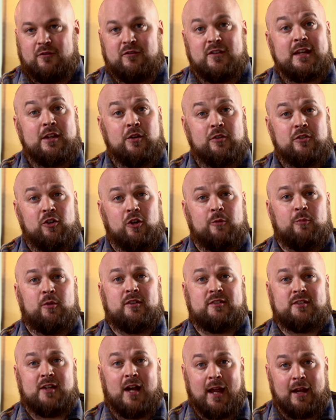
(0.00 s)
the video term
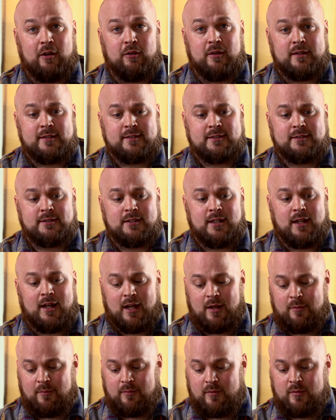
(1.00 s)
was iris,
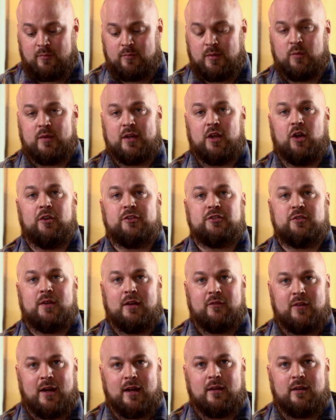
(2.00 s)
but we also
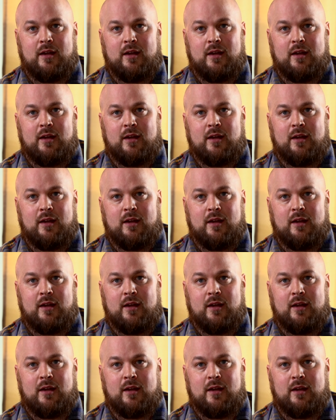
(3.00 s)
have